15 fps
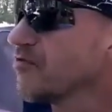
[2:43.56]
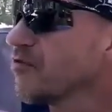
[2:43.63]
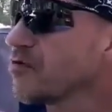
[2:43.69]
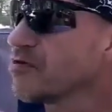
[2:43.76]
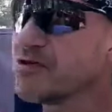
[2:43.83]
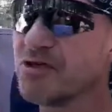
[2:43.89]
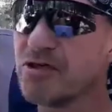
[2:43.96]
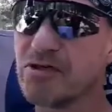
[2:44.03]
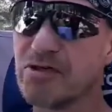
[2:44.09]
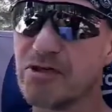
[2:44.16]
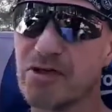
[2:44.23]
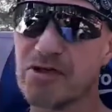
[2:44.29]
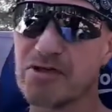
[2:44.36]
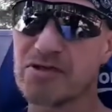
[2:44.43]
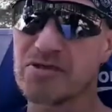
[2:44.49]
14
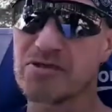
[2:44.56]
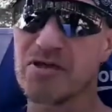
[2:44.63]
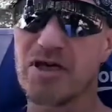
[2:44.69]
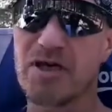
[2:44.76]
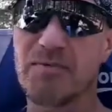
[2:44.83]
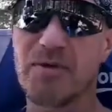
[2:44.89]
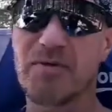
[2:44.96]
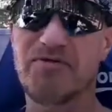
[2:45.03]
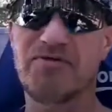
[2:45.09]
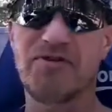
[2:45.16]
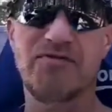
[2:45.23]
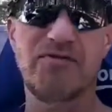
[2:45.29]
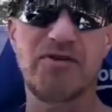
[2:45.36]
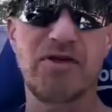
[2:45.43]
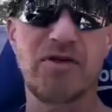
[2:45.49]
years at the time, maybe
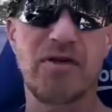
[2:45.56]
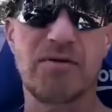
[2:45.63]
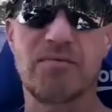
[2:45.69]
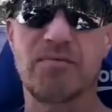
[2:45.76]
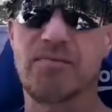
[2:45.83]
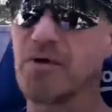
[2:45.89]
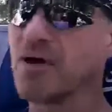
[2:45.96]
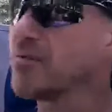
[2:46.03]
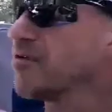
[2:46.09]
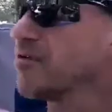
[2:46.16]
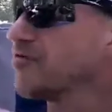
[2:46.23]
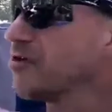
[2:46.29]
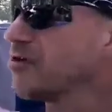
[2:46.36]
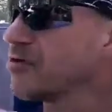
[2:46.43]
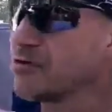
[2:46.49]
15. I bought my
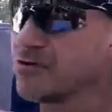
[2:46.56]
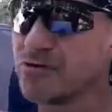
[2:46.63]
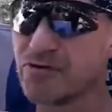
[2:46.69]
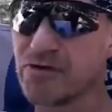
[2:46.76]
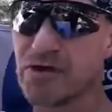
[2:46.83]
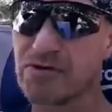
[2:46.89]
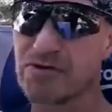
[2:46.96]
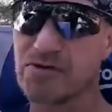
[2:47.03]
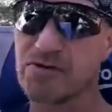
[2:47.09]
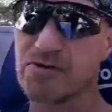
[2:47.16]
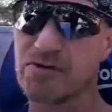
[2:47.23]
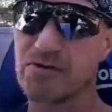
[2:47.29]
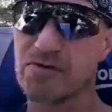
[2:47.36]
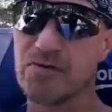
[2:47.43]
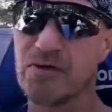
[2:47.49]
vehicle in
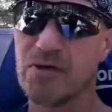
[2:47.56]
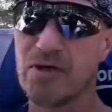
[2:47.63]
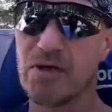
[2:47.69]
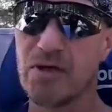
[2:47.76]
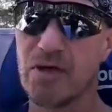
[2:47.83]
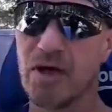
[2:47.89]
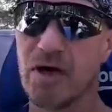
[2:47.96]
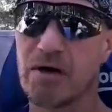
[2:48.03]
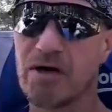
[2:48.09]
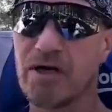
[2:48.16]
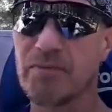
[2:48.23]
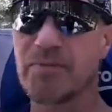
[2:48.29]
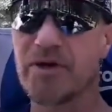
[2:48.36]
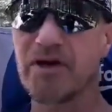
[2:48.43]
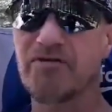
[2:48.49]
2002.
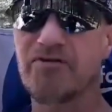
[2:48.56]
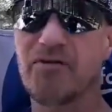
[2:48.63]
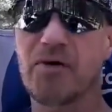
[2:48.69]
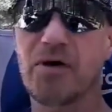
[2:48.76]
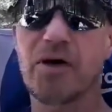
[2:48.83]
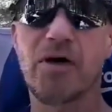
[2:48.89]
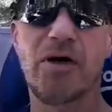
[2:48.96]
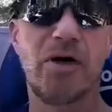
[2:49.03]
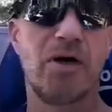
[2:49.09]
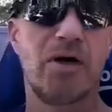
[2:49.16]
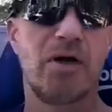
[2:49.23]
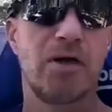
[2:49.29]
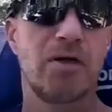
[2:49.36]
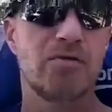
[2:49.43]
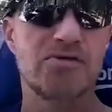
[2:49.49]
Already paid for.
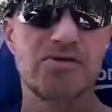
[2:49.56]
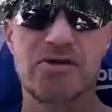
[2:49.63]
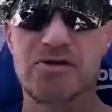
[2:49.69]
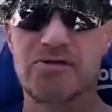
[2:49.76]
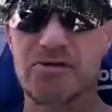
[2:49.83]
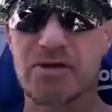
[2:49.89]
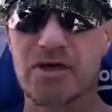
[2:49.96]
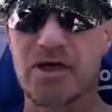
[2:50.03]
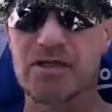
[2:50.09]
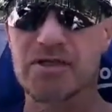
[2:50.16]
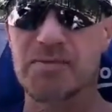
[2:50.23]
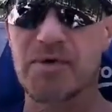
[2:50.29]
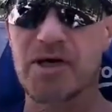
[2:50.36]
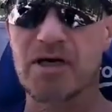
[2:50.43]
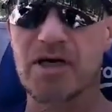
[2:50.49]
Was nothing to
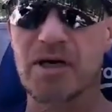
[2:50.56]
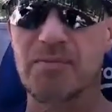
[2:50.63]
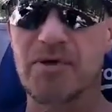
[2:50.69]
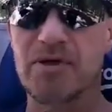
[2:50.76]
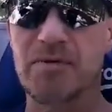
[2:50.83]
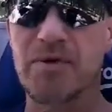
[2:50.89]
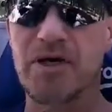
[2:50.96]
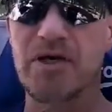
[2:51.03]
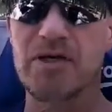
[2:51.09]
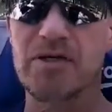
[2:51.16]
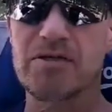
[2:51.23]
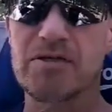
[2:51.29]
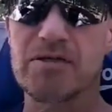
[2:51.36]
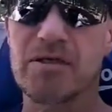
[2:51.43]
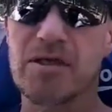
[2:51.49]
catch back up on the
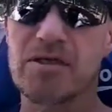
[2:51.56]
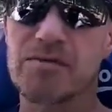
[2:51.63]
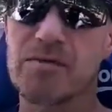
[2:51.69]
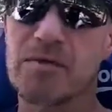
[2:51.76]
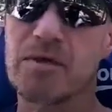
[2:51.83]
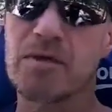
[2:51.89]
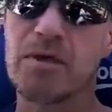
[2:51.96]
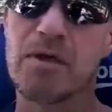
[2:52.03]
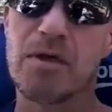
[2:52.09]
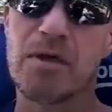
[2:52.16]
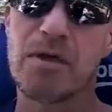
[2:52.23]
maintenance schedule.